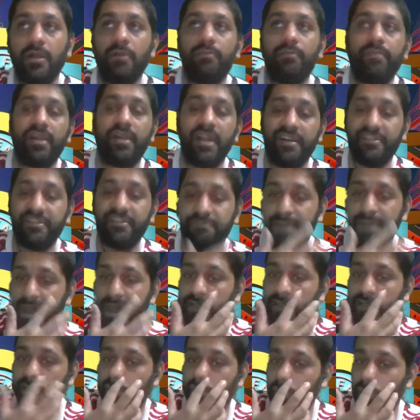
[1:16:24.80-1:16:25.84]
Brilliant
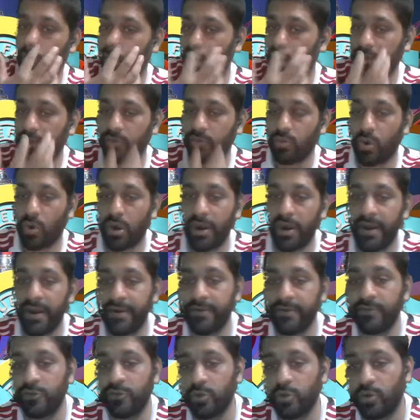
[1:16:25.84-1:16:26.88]
Spanish squad.
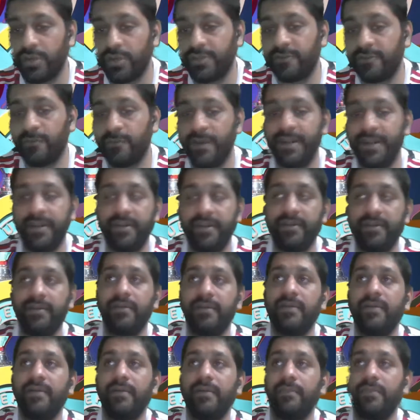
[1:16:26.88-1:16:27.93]
So is Sweden.
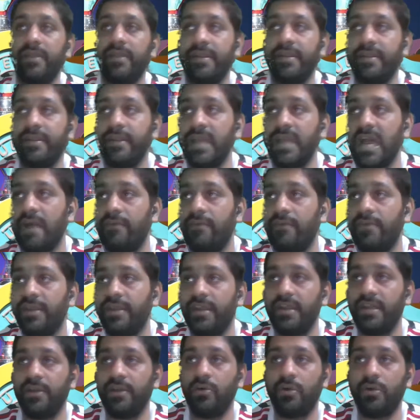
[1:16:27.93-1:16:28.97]
We have a
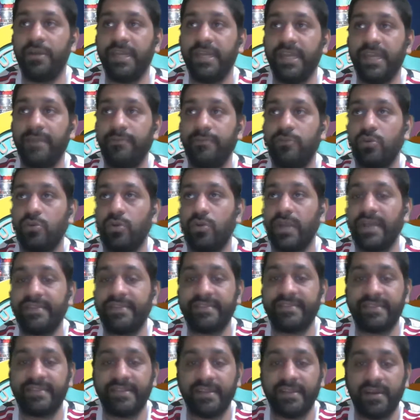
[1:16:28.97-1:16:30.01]
really good team. So
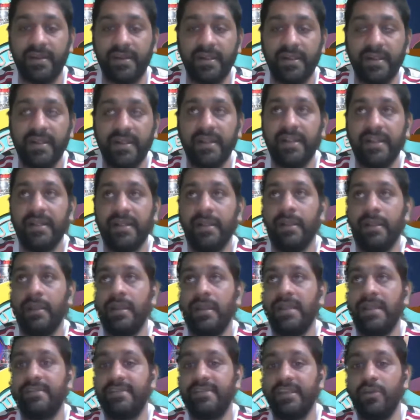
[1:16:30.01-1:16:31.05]
yes,
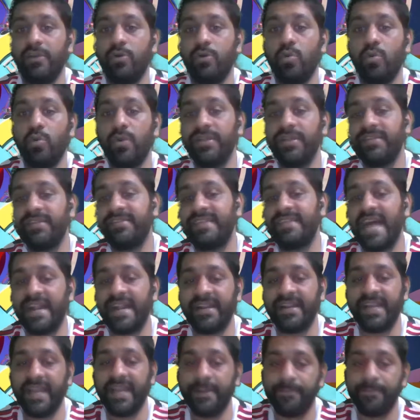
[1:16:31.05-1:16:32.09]
let's see who wins
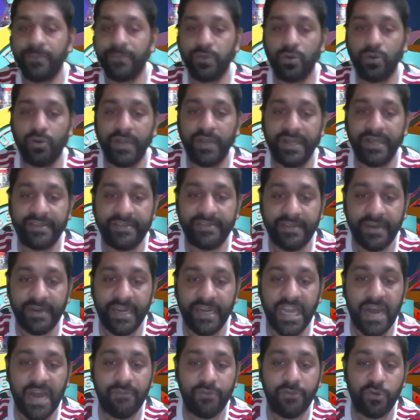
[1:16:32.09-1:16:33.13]
that game. So yes,
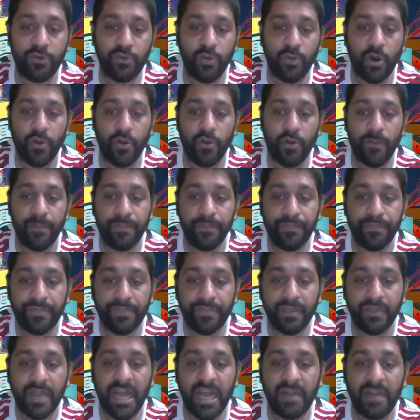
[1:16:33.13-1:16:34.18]
day after tomorrow,
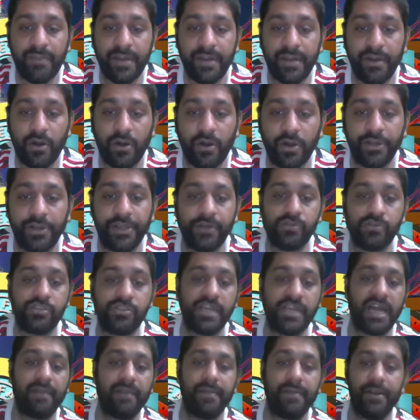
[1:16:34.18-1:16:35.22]
I'll be on
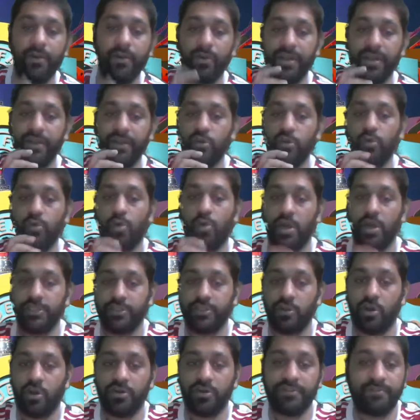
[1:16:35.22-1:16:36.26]
Tuesday. I'll be doing two watch
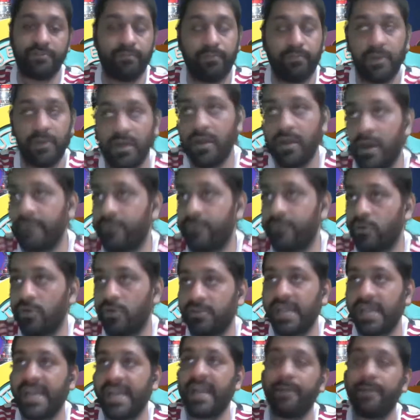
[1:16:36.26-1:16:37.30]
alongs. Of course,
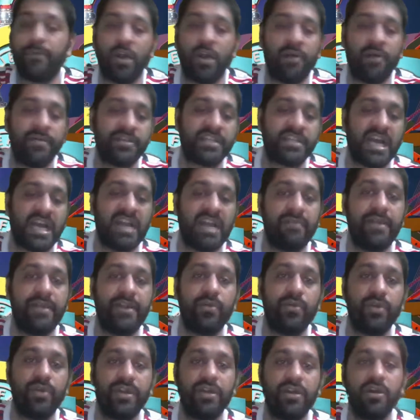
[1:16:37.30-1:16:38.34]
like I promised, I'll be
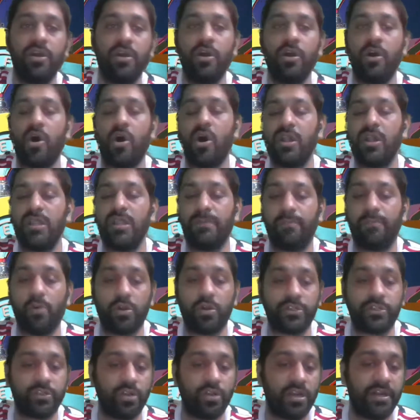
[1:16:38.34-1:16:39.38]
doing all the
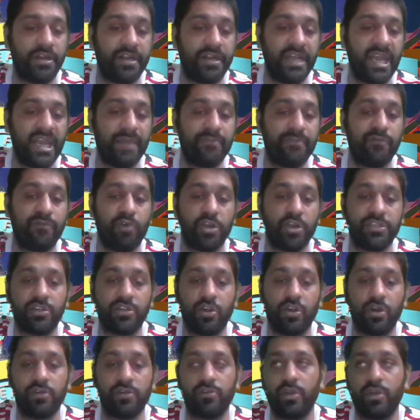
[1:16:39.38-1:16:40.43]
Portugal games watch
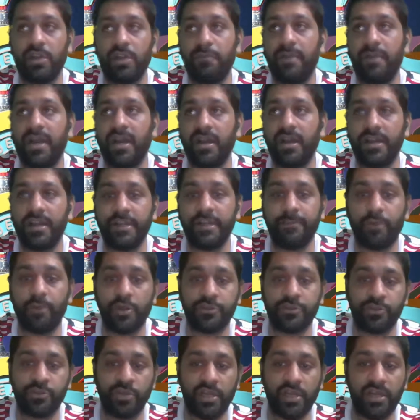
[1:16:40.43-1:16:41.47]
along. So it'll be Hungary,
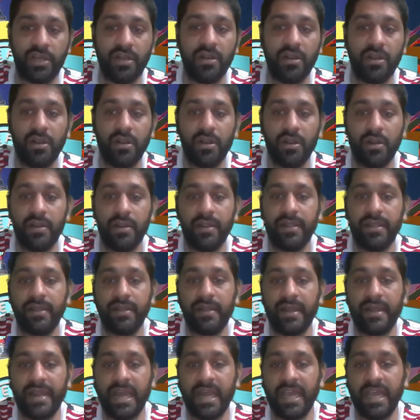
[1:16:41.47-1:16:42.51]
Portugal,
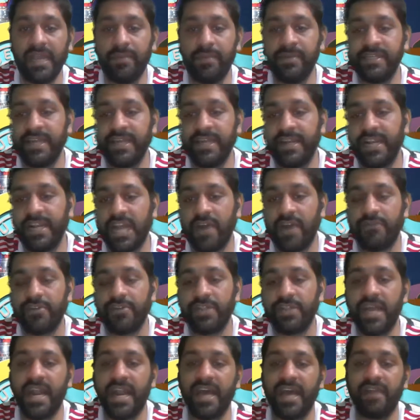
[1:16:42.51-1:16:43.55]
and immediately after
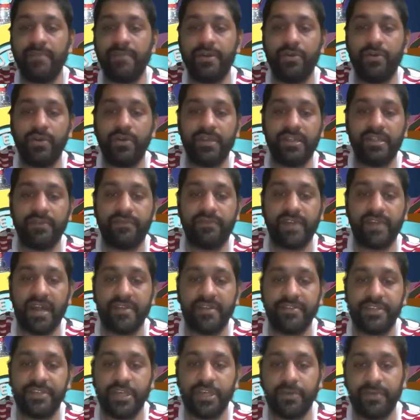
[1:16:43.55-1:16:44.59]
that, I'll be doing the
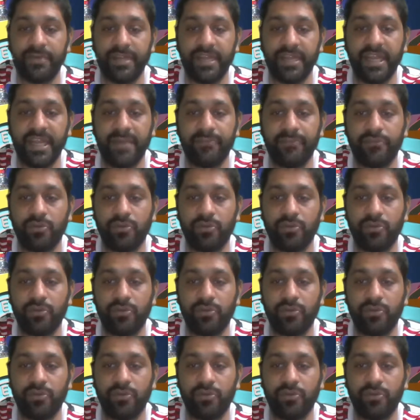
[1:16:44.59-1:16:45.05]
France Germany game.